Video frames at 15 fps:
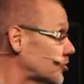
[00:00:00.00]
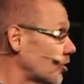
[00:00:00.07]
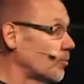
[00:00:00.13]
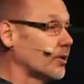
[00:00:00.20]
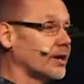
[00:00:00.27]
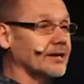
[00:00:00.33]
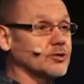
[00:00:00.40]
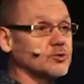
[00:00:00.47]

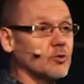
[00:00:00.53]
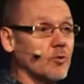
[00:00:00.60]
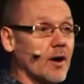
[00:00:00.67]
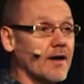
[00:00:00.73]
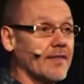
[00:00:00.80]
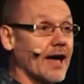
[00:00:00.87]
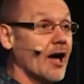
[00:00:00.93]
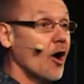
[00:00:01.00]
someone else will
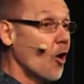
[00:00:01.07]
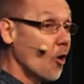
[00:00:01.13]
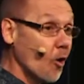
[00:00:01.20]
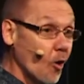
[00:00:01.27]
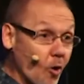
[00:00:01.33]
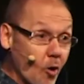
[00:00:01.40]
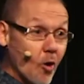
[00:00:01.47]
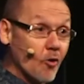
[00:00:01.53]
wear that.
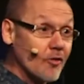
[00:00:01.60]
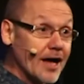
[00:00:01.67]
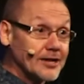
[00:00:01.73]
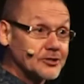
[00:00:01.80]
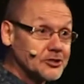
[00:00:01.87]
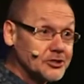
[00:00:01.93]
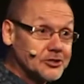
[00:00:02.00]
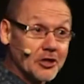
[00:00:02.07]
All
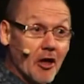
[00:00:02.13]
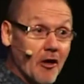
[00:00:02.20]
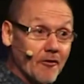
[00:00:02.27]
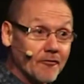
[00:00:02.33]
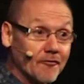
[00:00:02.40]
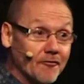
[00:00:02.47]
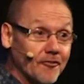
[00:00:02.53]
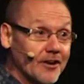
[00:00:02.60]
that
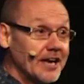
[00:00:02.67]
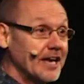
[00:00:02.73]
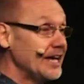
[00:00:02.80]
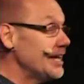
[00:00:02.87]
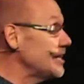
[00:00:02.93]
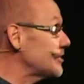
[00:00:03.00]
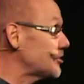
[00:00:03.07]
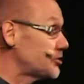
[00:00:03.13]
stuff
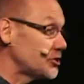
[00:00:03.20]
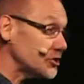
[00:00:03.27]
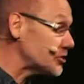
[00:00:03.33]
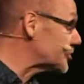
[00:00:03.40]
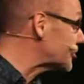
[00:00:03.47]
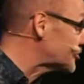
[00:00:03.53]
is just